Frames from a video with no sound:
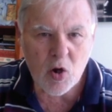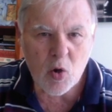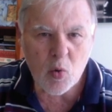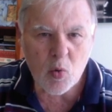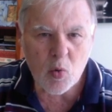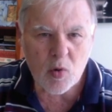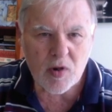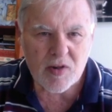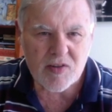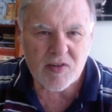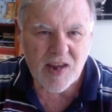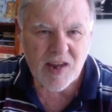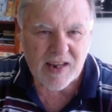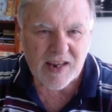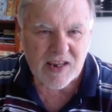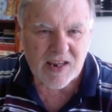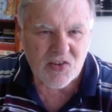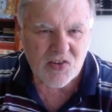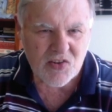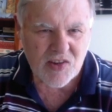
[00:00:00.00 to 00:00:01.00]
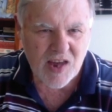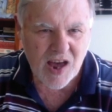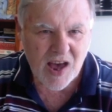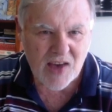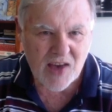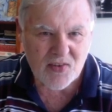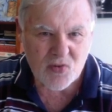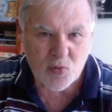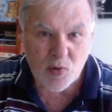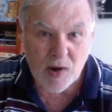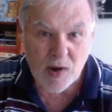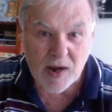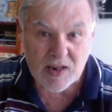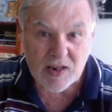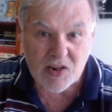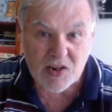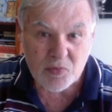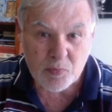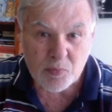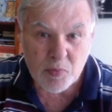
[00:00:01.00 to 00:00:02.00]
would attack his castle and
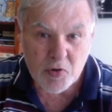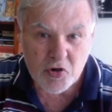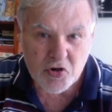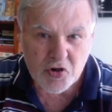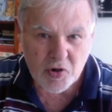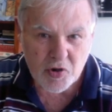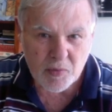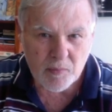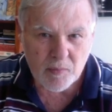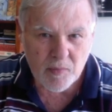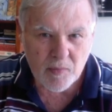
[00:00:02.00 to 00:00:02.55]
his bishop.